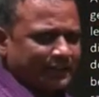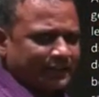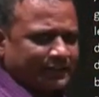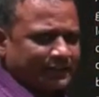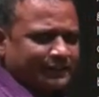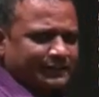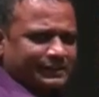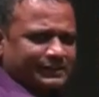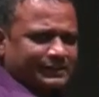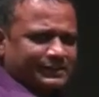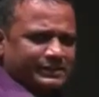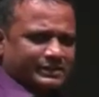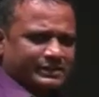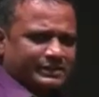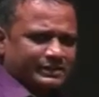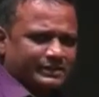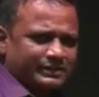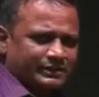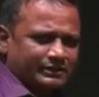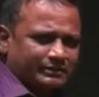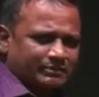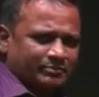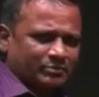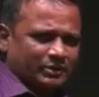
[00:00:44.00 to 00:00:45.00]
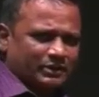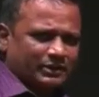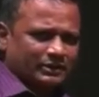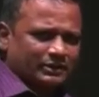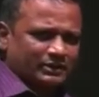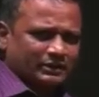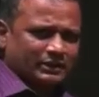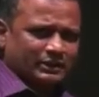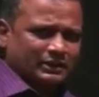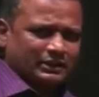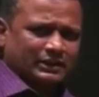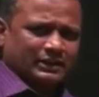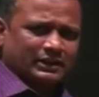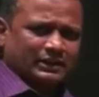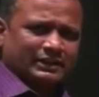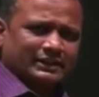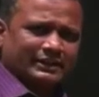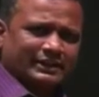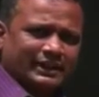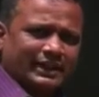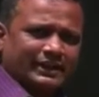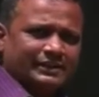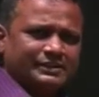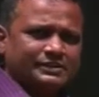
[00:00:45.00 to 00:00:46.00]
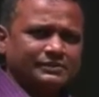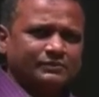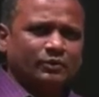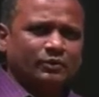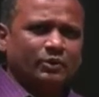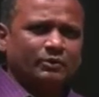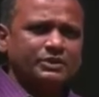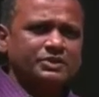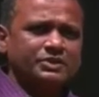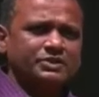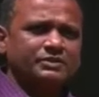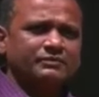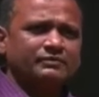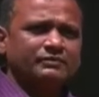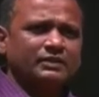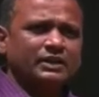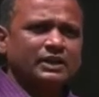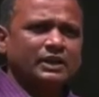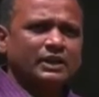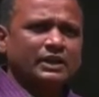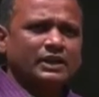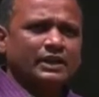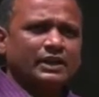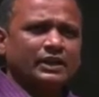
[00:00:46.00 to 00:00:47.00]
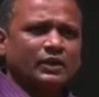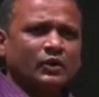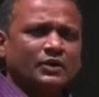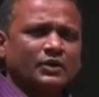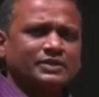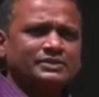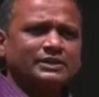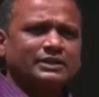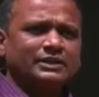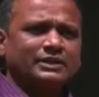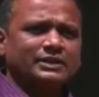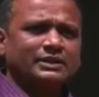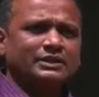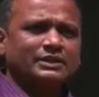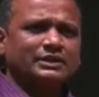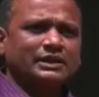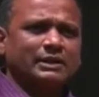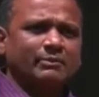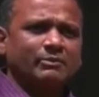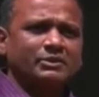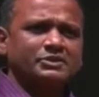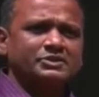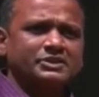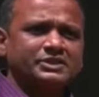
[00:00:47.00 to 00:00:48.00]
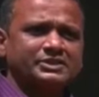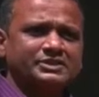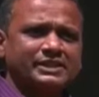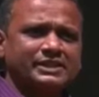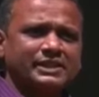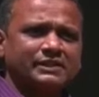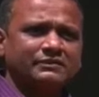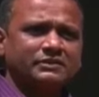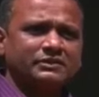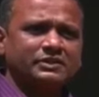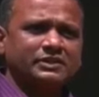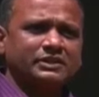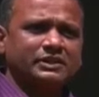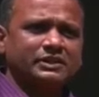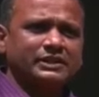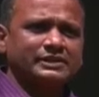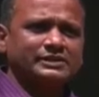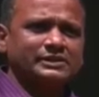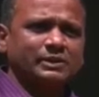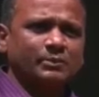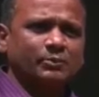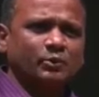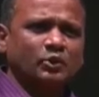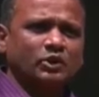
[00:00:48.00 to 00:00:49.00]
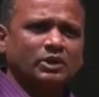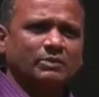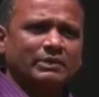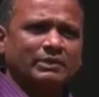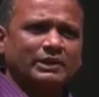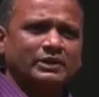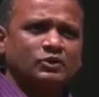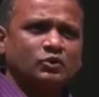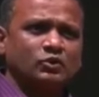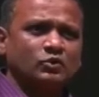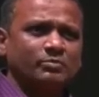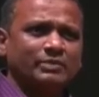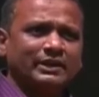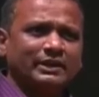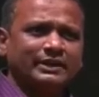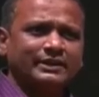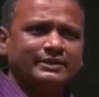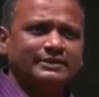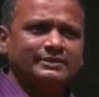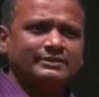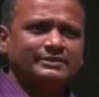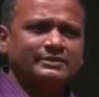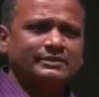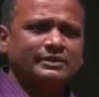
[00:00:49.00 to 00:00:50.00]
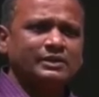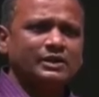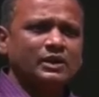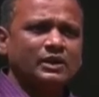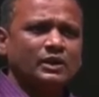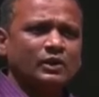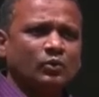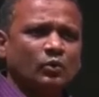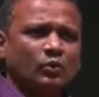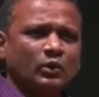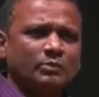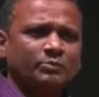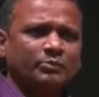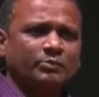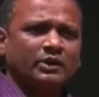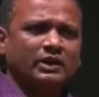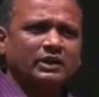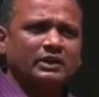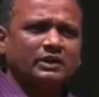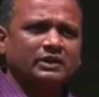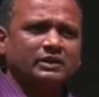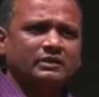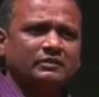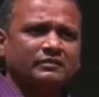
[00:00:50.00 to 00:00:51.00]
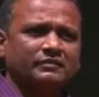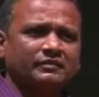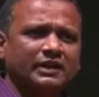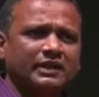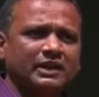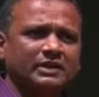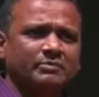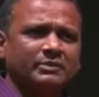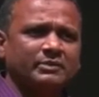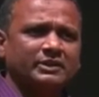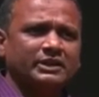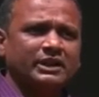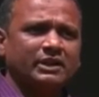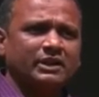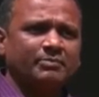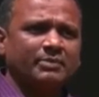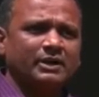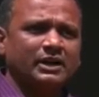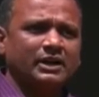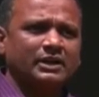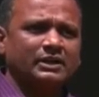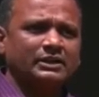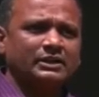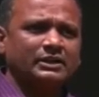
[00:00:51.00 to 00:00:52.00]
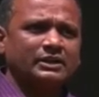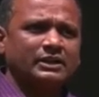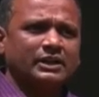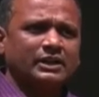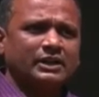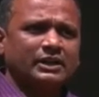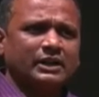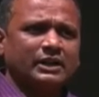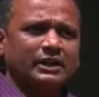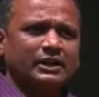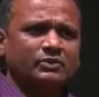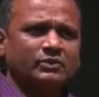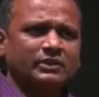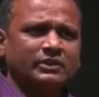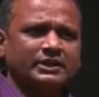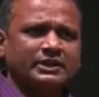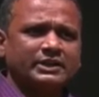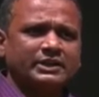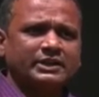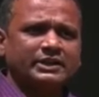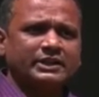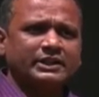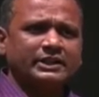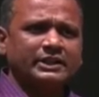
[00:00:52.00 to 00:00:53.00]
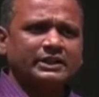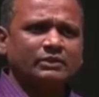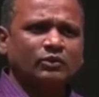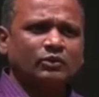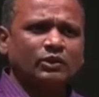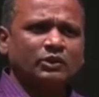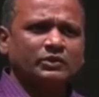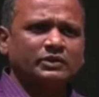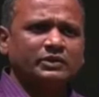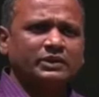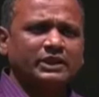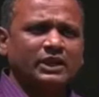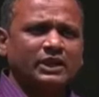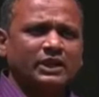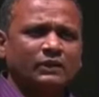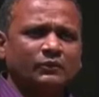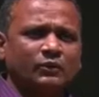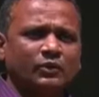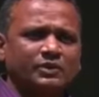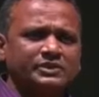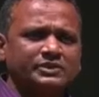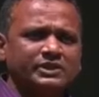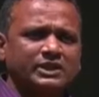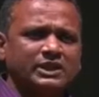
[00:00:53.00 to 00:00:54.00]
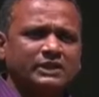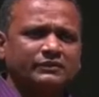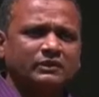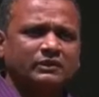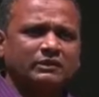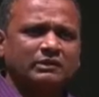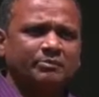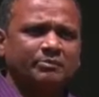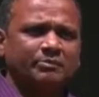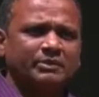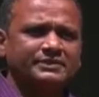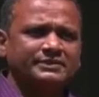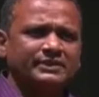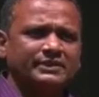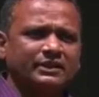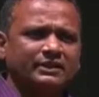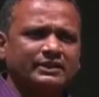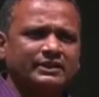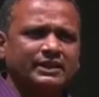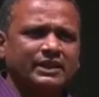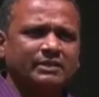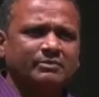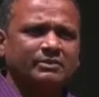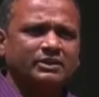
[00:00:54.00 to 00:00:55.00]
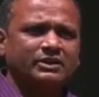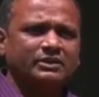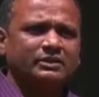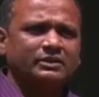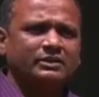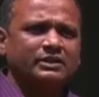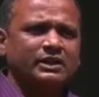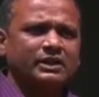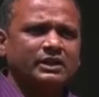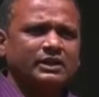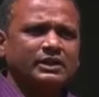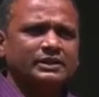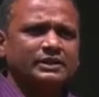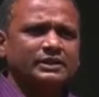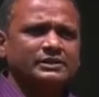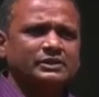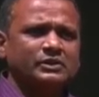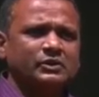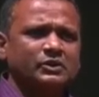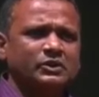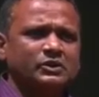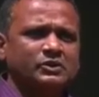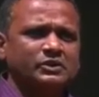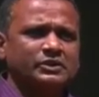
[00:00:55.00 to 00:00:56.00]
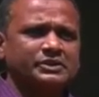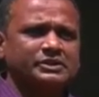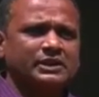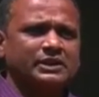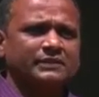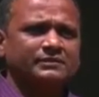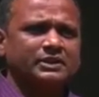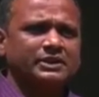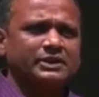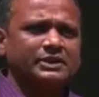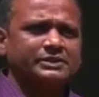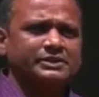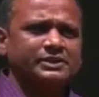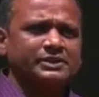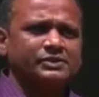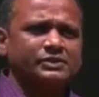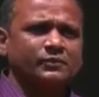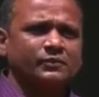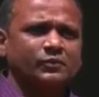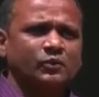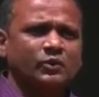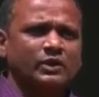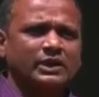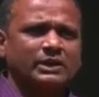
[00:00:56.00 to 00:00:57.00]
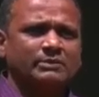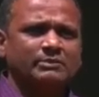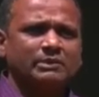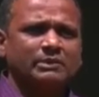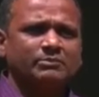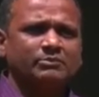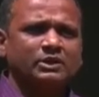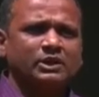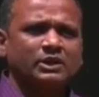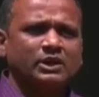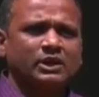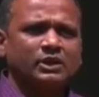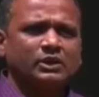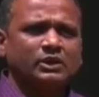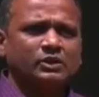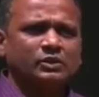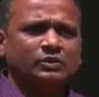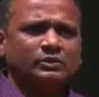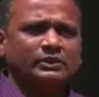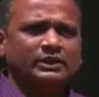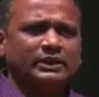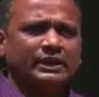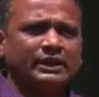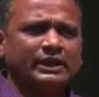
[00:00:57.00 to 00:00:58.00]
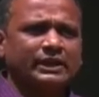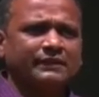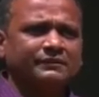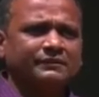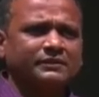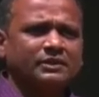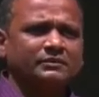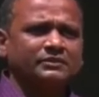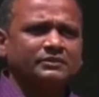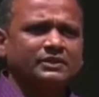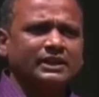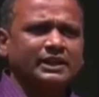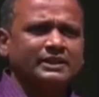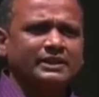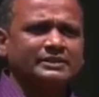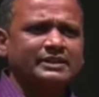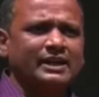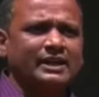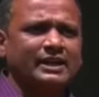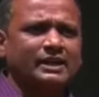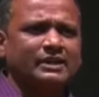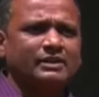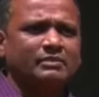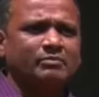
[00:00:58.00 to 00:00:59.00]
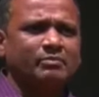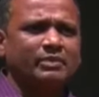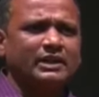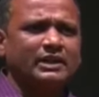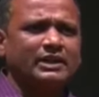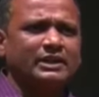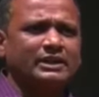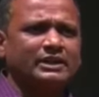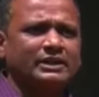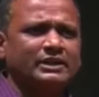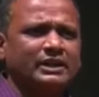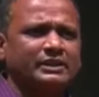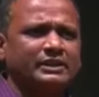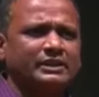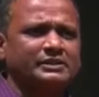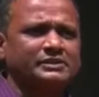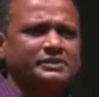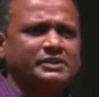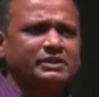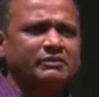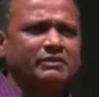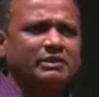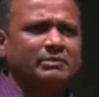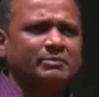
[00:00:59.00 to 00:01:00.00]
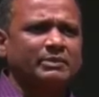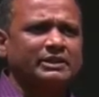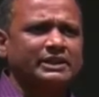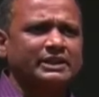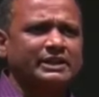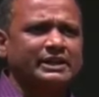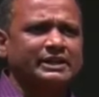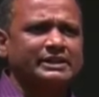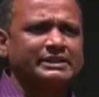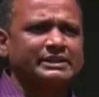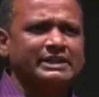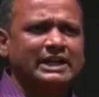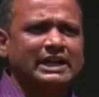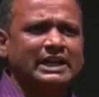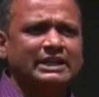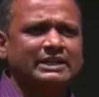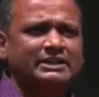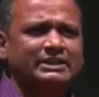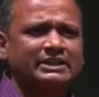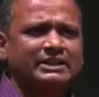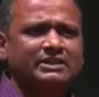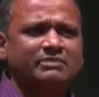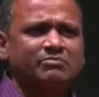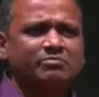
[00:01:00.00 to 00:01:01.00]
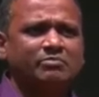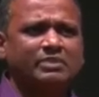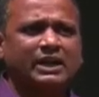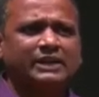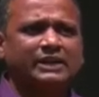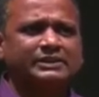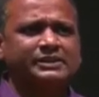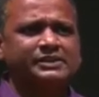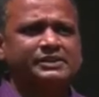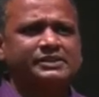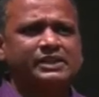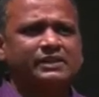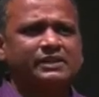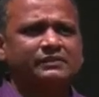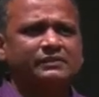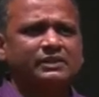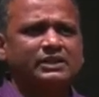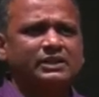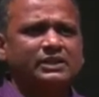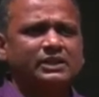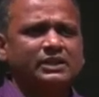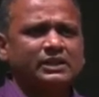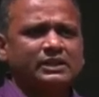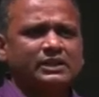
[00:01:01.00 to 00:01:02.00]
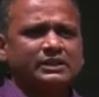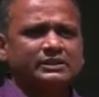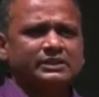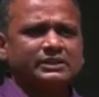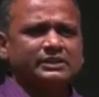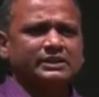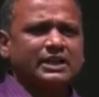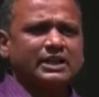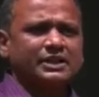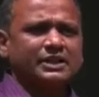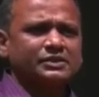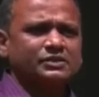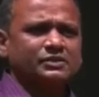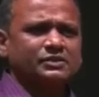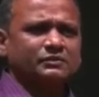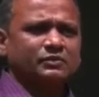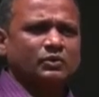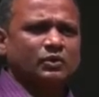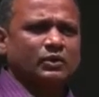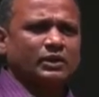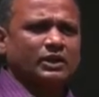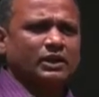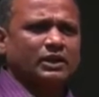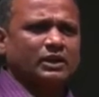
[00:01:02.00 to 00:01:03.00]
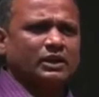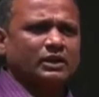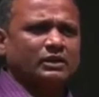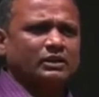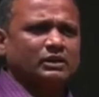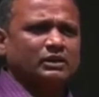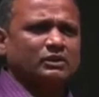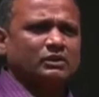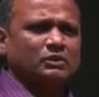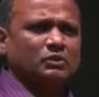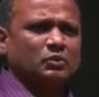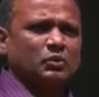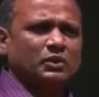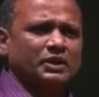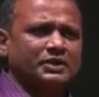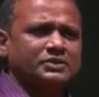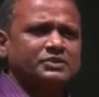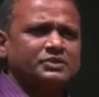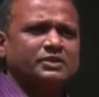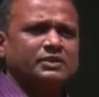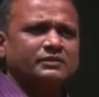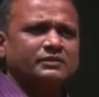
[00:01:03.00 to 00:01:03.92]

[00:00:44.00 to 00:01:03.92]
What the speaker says: this particular case for which a horizontal commercial shaft is supported by two bearings 1.5 meter apart. A 20-degree involute gear of 175 mm pitch circle diameter is skewed to a shaft at distance of 400 mm to the left of the right hand bearing and is driven by the gear directly behind the shaft. The direction of the rotation of the